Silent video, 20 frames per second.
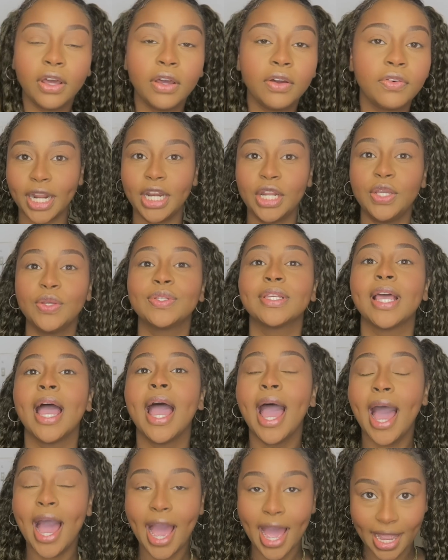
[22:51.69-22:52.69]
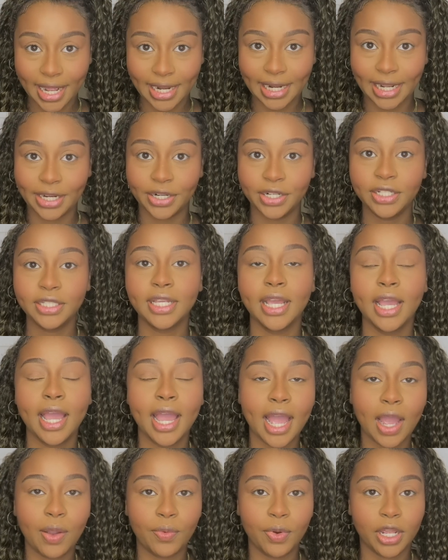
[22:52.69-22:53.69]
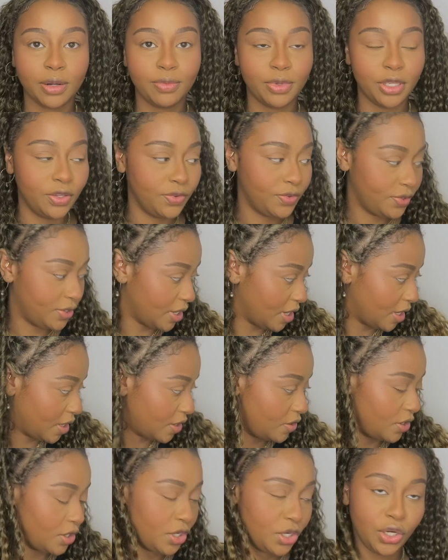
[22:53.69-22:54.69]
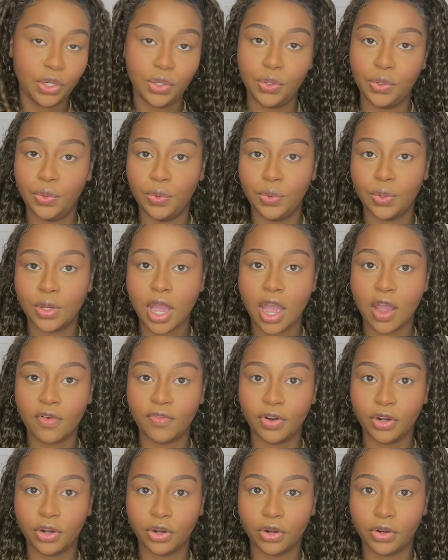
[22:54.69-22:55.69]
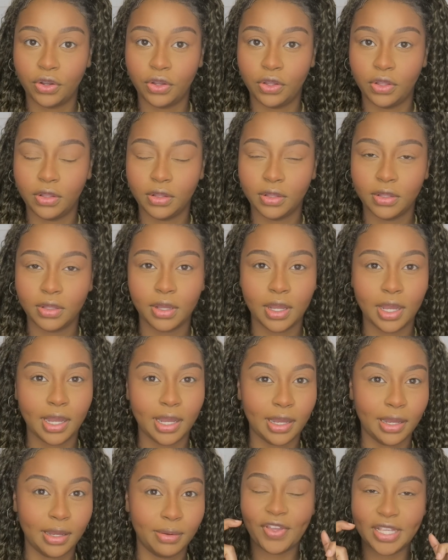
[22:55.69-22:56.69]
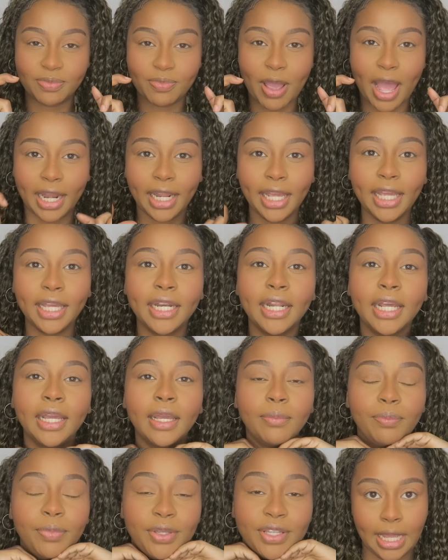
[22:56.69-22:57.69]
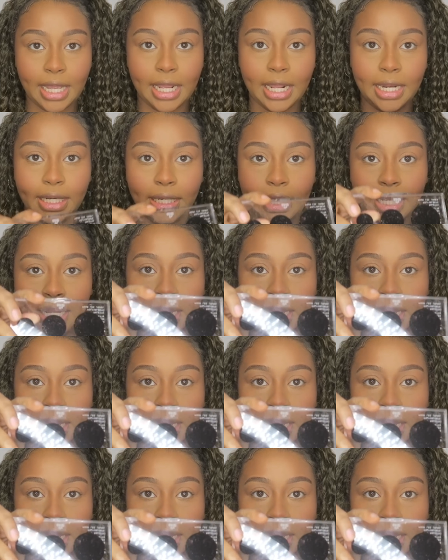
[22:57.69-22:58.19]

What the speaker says: I'm gonna use highlighters, and we're gonna be using the new CoverGirl face palette, and the